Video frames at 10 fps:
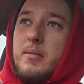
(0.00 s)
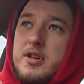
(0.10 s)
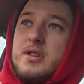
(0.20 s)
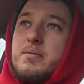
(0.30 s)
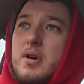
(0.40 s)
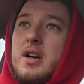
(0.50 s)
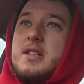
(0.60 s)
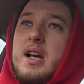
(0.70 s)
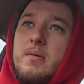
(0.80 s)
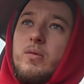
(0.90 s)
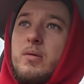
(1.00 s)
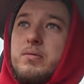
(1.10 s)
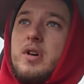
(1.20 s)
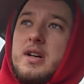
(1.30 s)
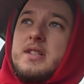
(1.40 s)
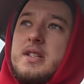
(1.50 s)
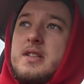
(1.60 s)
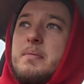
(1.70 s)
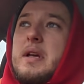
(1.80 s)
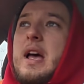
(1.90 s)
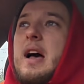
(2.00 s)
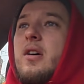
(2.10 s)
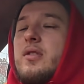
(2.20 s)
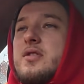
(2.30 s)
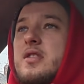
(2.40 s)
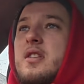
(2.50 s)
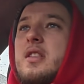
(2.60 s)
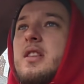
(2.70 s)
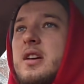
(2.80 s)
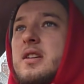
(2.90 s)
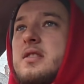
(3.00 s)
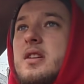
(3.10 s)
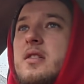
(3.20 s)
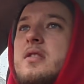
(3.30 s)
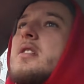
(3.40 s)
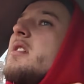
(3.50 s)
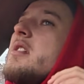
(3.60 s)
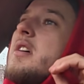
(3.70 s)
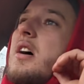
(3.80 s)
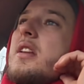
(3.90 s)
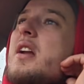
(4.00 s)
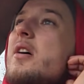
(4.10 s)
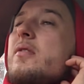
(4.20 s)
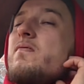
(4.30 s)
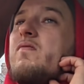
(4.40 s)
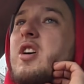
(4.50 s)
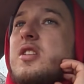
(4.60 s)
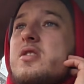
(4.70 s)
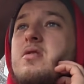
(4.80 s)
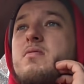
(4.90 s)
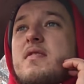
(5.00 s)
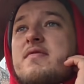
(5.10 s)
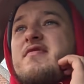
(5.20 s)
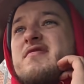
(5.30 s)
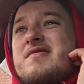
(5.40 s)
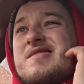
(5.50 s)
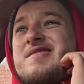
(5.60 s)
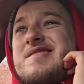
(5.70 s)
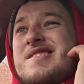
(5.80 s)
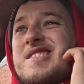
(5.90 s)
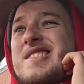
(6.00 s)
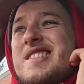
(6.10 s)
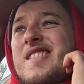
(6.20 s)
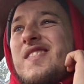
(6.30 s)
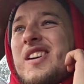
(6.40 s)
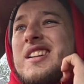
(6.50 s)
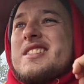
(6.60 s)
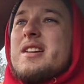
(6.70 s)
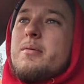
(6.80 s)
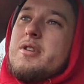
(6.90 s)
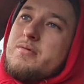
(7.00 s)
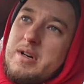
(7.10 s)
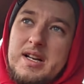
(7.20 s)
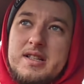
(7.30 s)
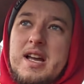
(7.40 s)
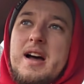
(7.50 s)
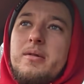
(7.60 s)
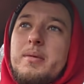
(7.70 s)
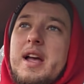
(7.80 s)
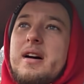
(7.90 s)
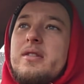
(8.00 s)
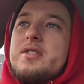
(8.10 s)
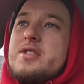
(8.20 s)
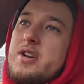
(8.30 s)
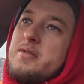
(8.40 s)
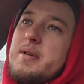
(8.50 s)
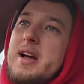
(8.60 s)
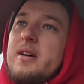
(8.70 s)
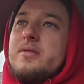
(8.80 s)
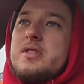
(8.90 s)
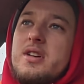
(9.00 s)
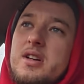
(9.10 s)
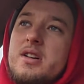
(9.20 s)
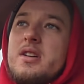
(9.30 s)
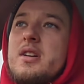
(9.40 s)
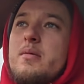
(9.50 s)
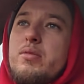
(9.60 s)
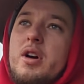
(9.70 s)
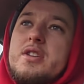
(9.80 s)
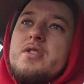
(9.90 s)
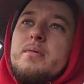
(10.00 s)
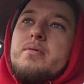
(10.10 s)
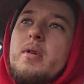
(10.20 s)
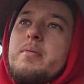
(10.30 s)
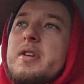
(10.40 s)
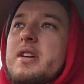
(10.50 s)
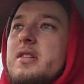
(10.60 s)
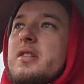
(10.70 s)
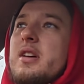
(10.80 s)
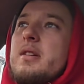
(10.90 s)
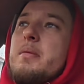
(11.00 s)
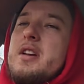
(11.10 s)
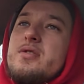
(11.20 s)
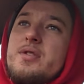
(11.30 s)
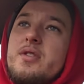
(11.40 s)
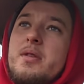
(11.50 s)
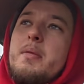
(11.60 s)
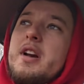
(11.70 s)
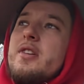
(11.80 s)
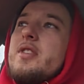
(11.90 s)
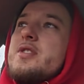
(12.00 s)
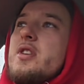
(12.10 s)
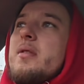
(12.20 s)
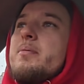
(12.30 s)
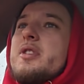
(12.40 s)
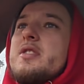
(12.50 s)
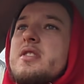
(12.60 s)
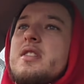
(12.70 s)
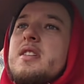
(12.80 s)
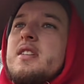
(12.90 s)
much to price and what prices to be at on certain things. So I don't know, I could do with finding someone who's willing to help me out and show me how to price jobs properly and make sure you've got the money on the job, because